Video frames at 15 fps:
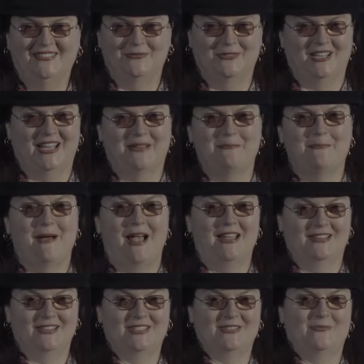We're like
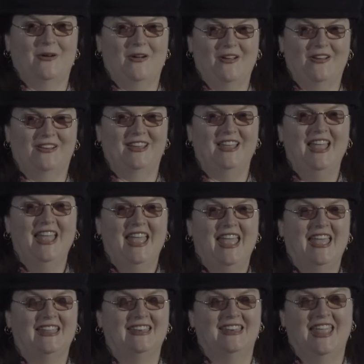miles apart.
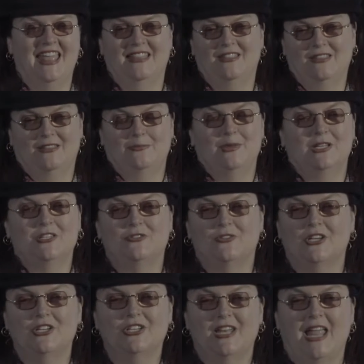And the
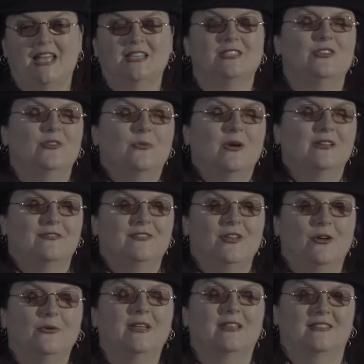administration has no way of
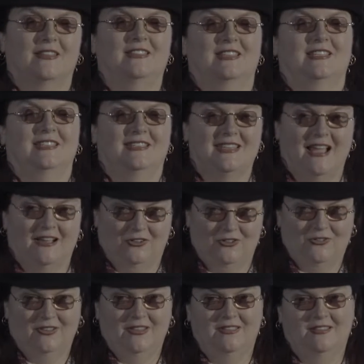knowing that this is
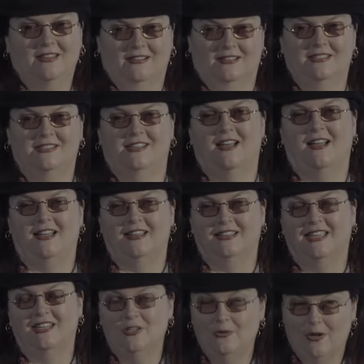actually the next tide.
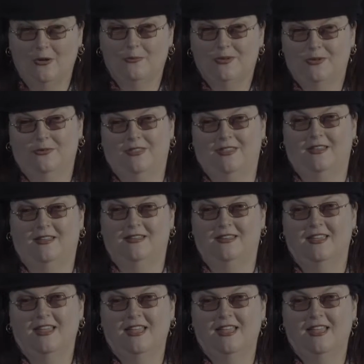Can you help me with that?